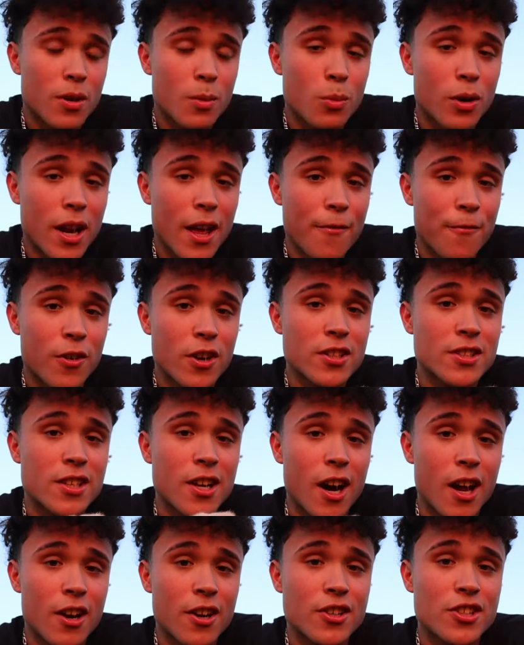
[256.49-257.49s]
From when I first
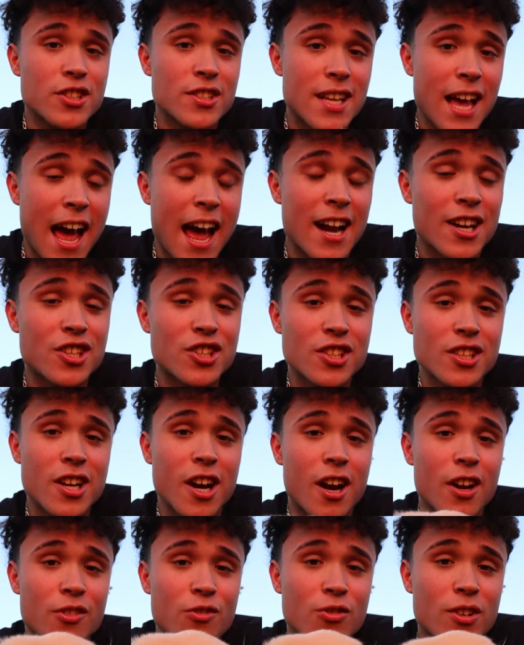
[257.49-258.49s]
got her, she's actually
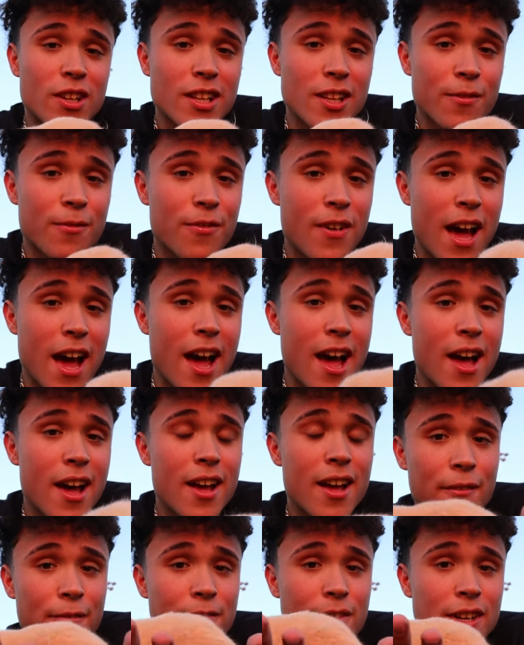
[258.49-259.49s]
gotten really fat.
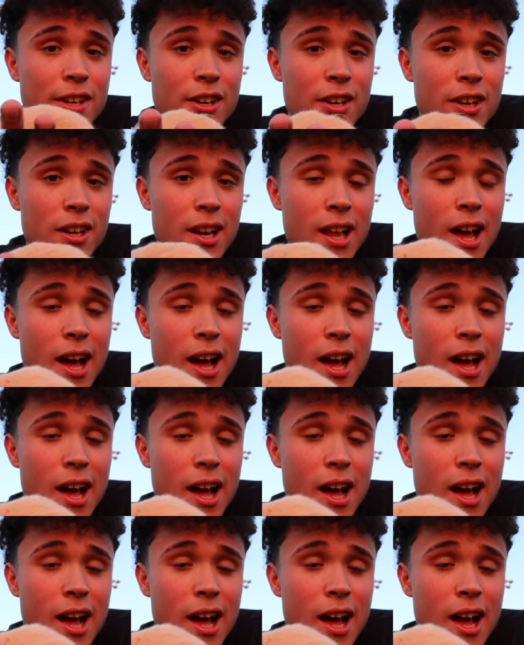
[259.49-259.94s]
I feed her a